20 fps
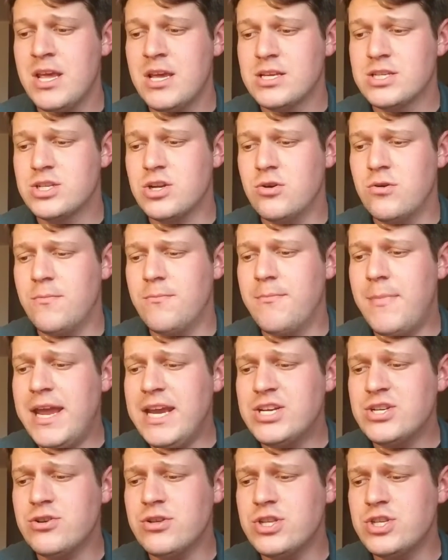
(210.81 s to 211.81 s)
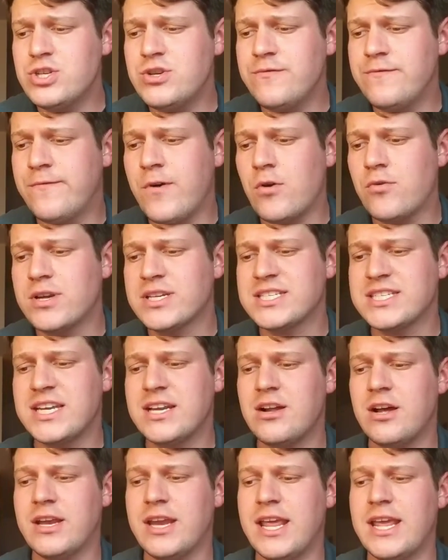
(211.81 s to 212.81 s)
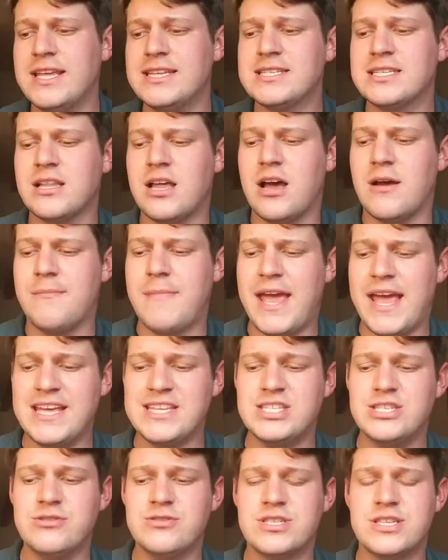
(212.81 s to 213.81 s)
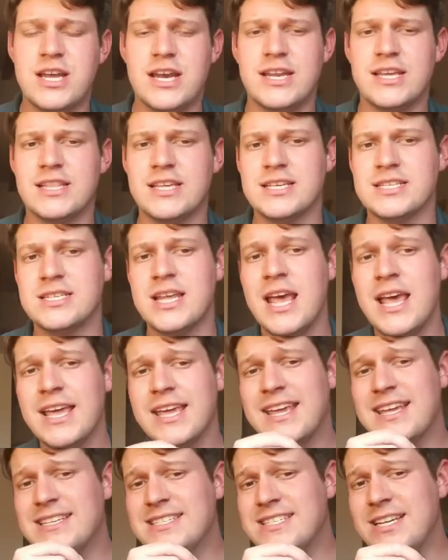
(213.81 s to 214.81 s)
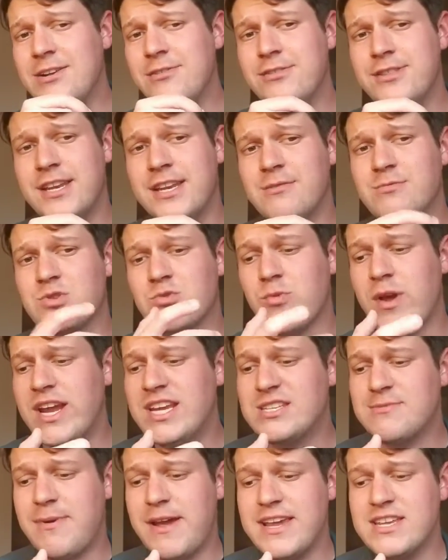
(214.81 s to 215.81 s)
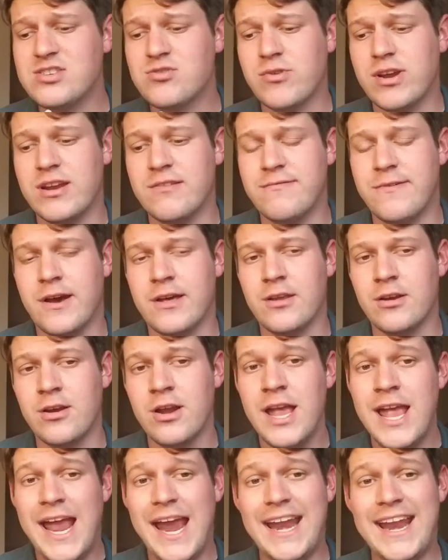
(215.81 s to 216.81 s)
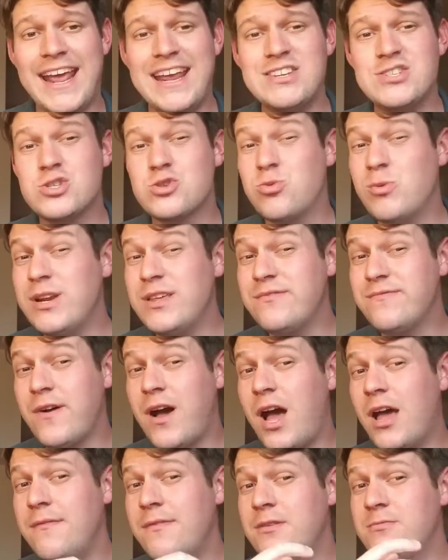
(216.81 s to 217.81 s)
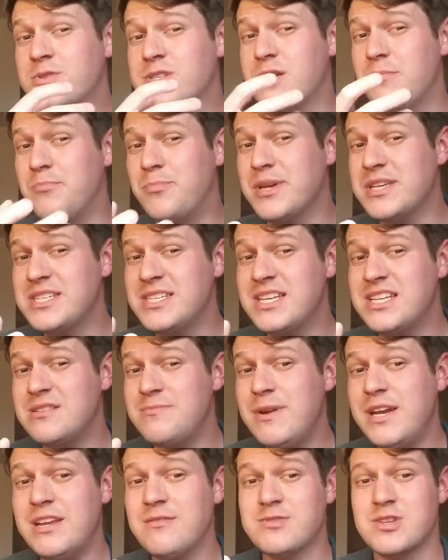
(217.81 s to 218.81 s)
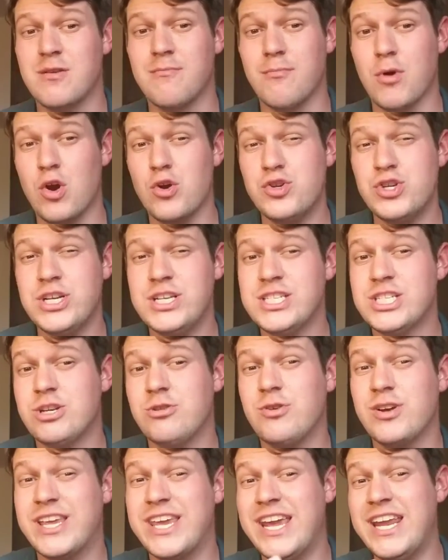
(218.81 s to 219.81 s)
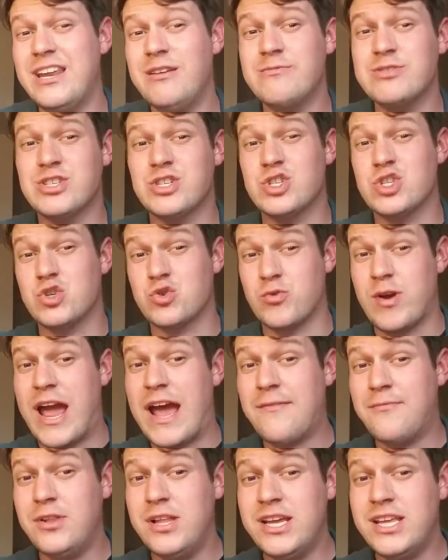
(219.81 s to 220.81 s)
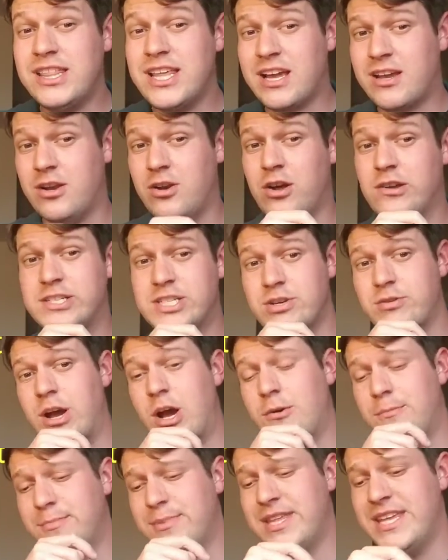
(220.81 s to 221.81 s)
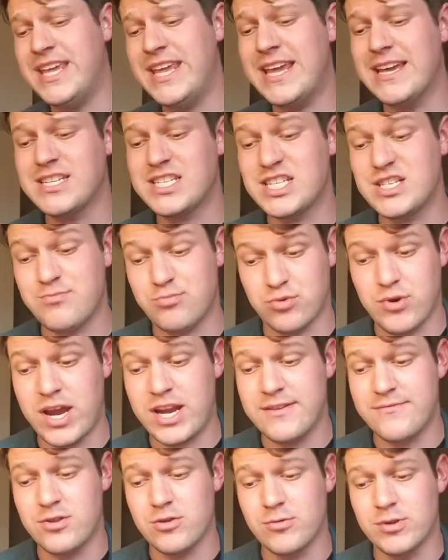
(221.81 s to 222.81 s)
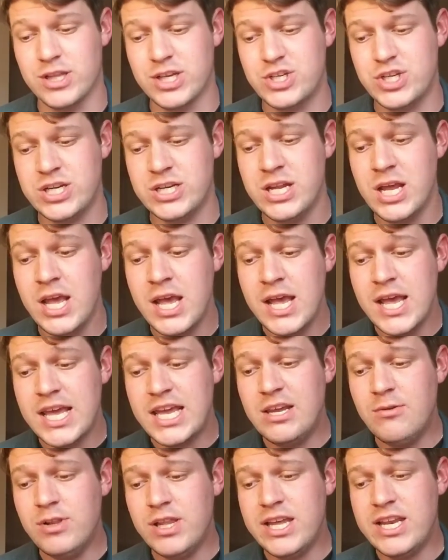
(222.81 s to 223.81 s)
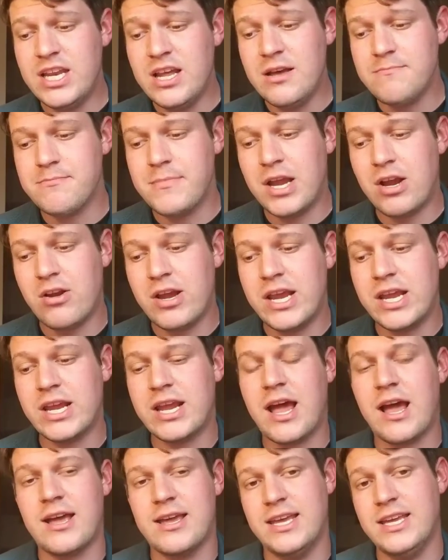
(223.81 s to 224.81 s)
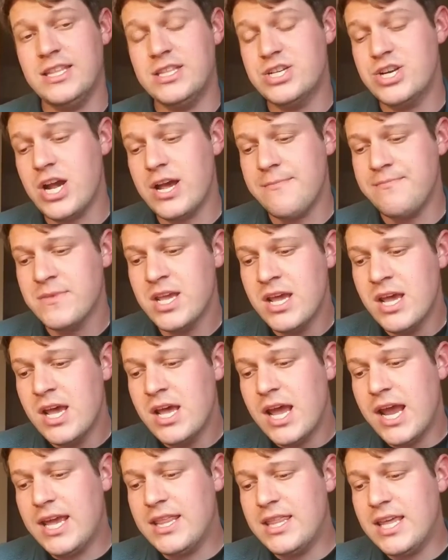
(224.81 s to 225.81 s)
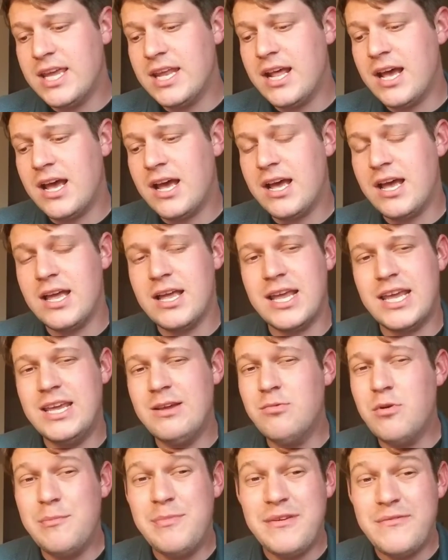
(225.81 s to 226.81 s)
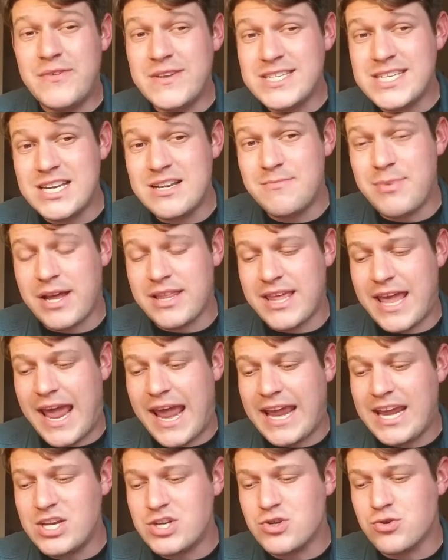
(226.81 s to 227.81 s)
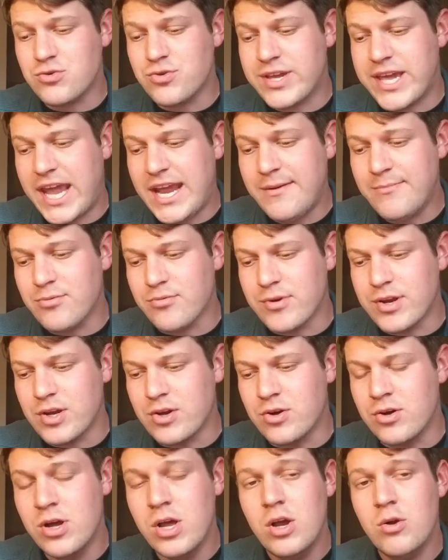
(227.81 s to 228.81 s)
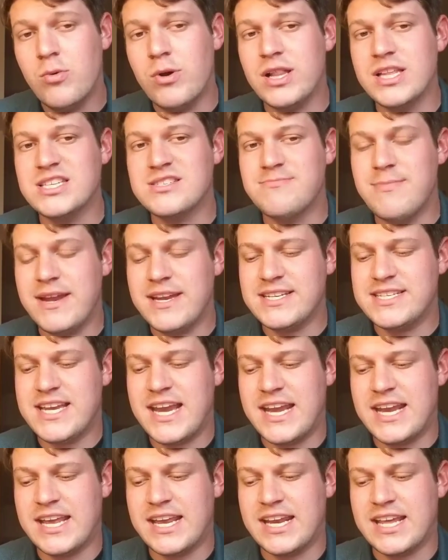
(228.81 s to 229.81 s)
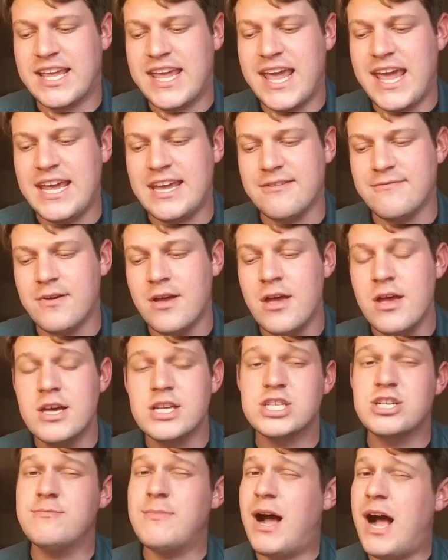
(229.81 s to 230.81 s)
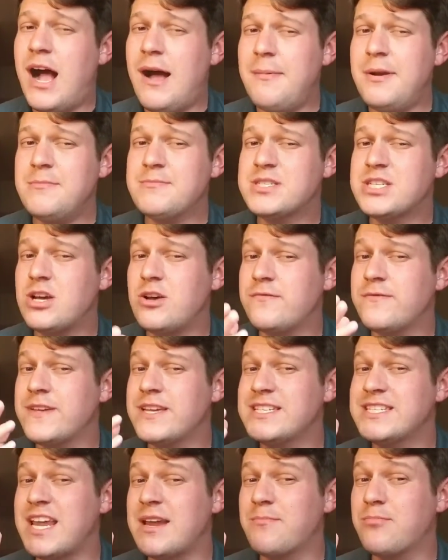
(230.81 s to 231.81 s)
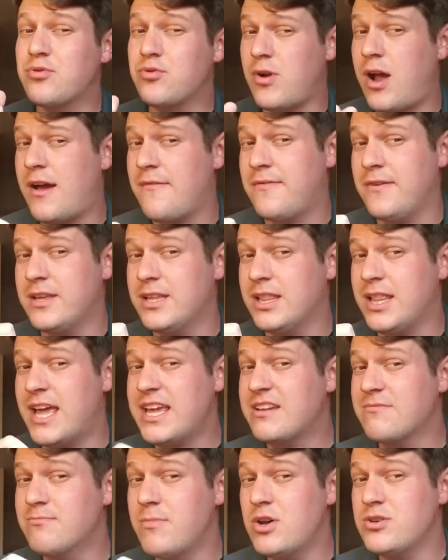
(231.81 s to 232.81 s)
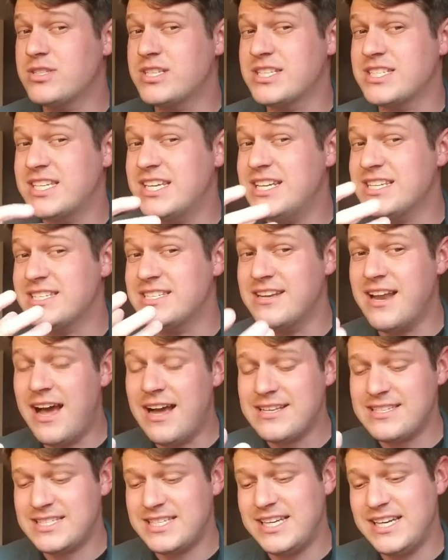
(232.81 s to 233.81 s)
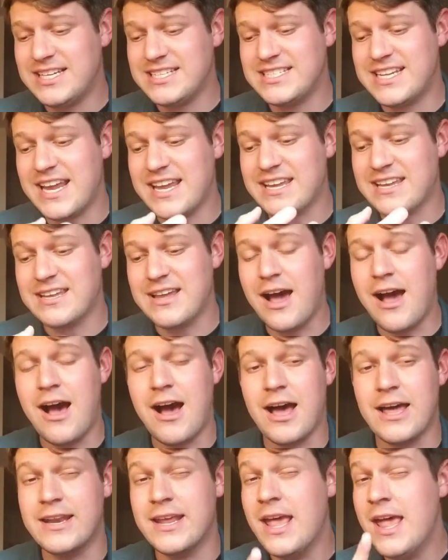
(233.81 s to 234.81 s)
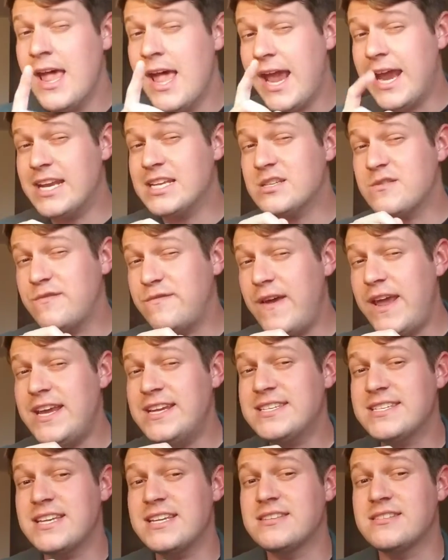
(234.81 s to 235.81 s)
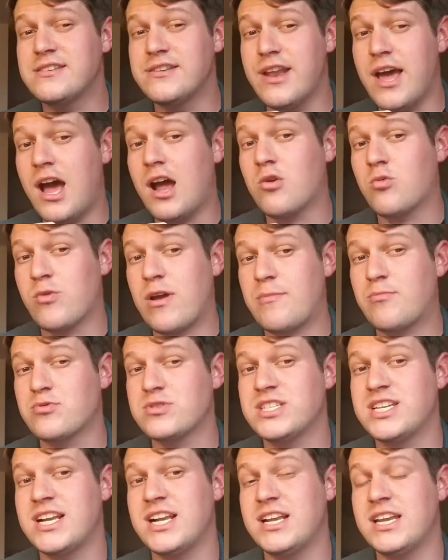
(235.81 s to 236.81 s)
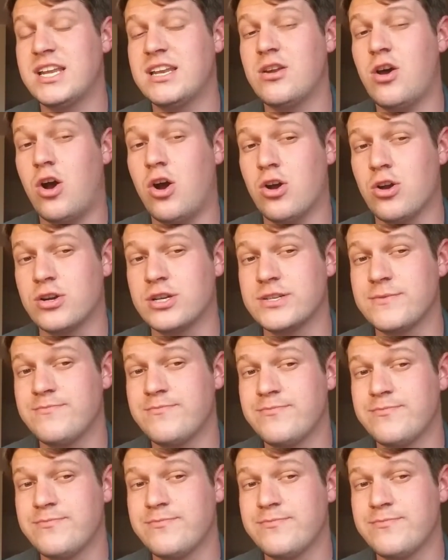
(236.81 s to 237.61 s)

So make sure that you focus in on Islam as you study this. Consider that he was raised by his grandfather. At age 25, he was a businessman. He was a merchant. So again, he was traveling. That could also help the spread of the religion. He will end up marrying Khadija, and then he will be visited by the angel Gabriel while he's meditating in a cave. So Muhammad himself is a prophet, like Moses. He is not seen as a god, and his face is not represented in art.